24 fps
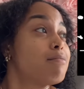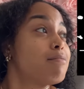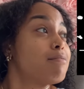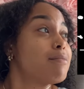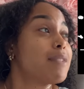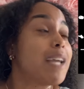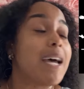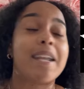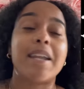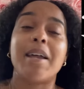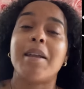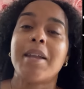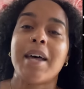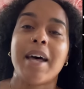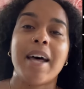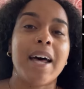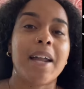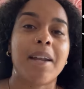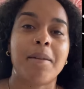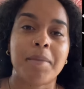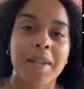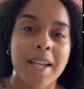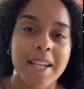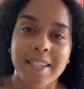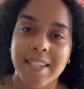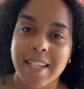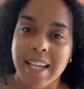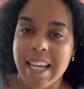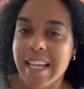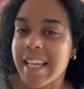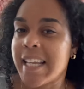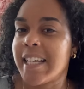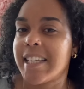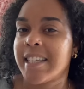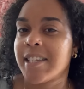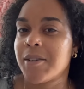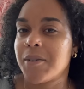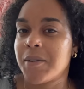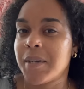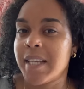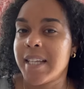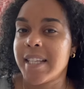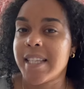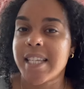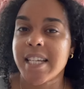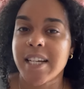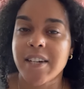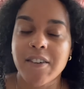And I'm not saying it's going to
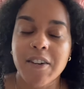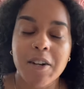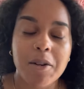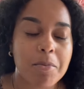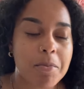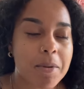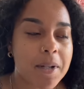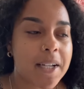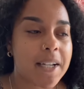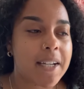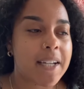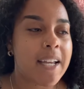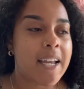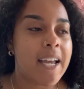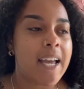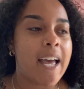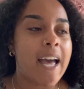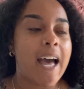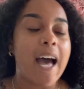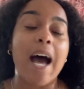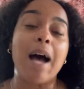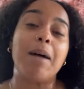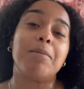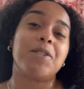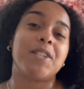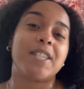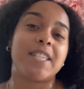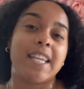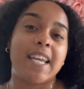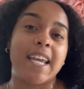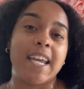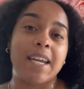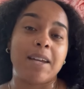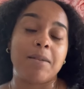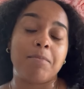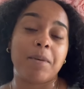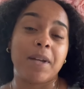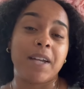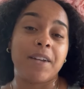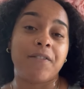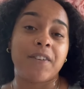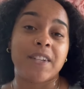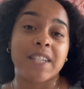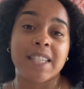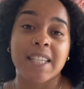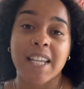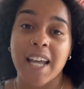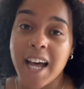hit zero, but I'm just saying. But if
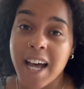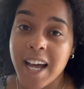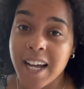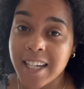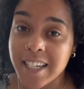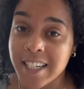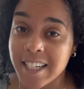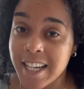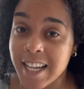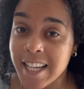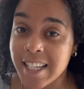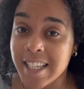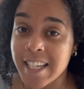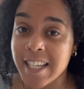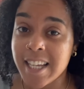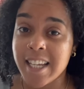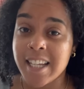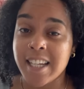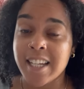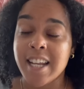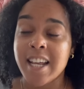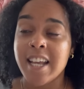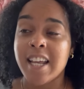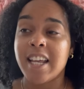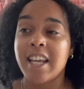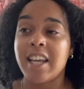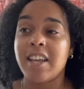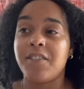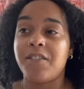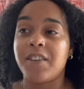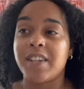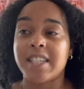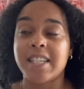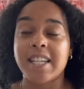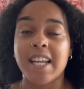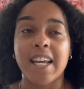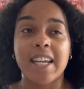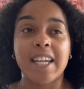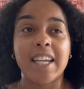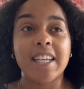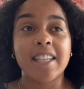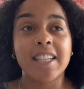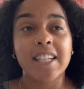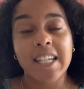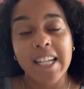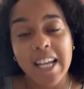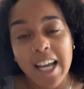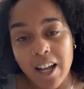a stock if it's not in
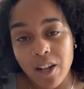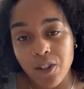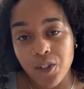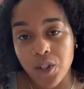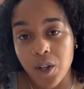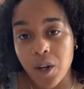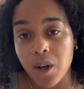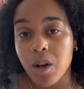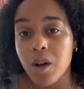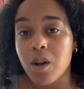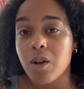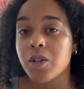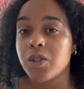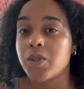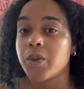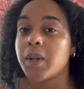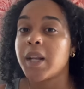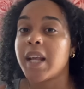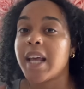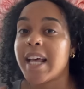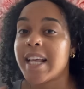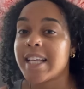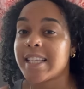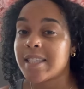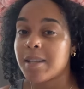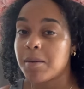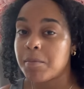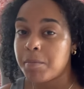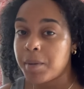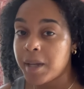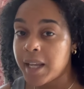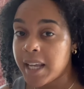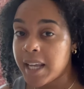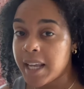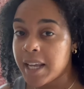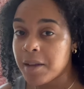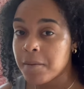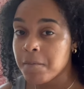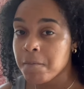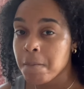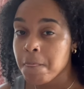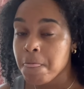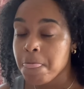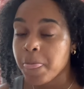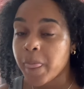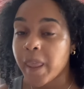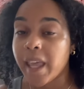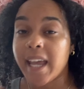the Dow Jones or the S&P
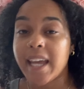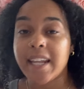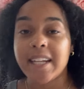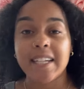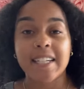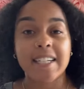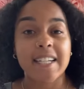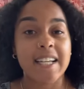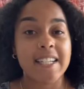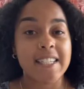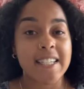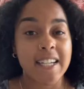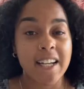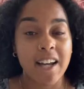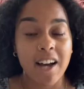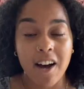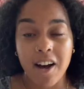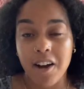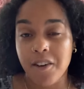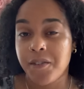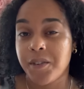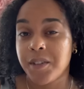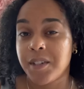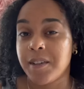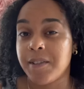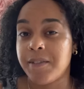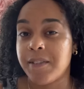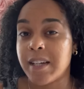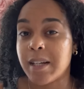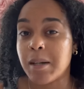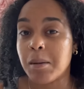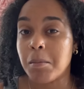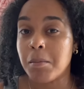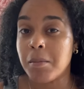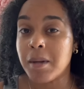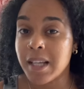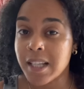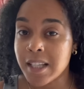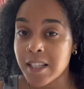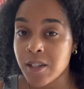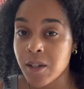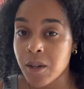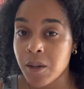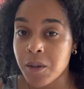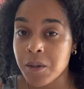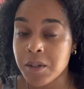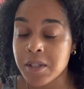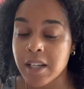and it doesn't offer the
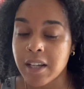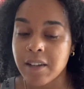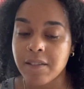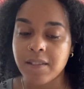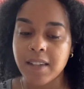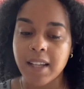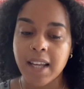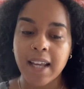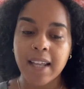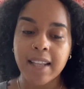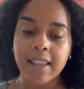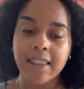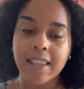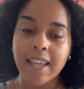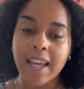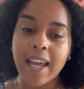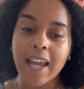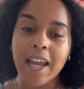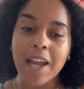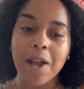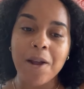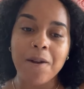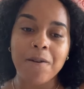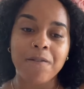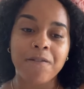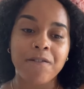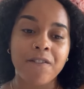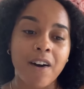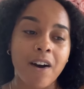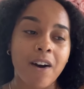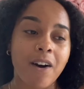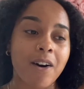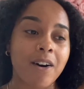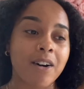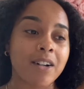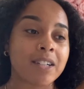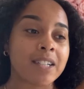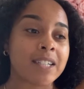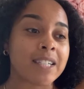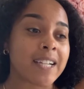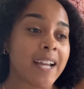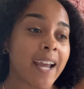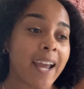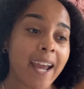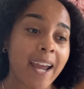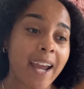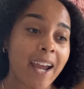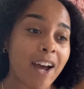fundamentals, if that thing fall
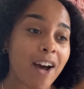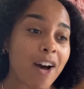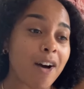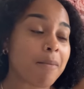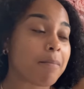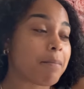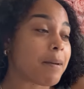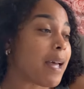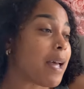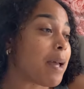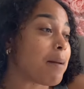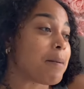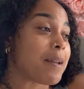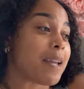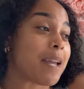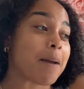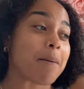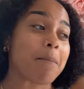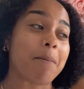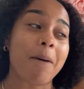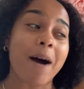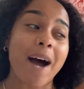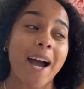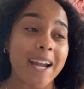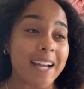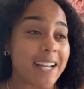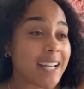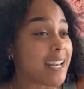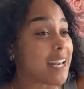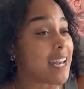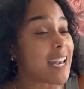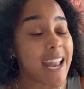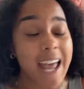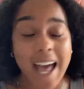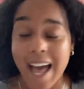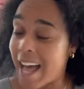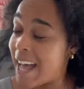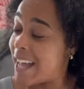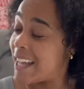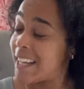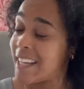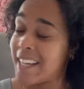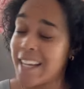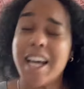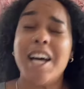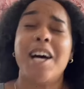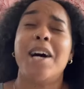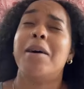down, baby, it might not
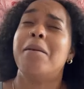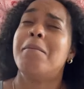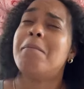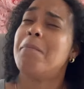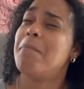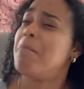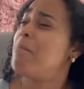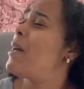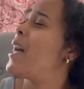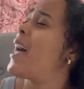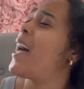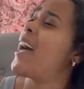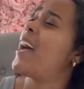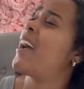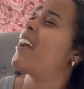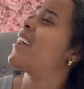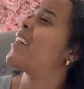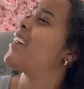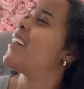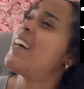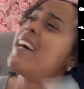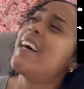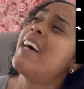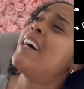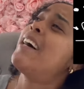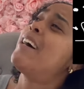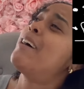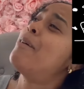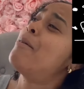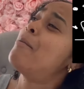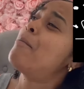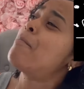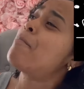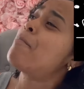come back up.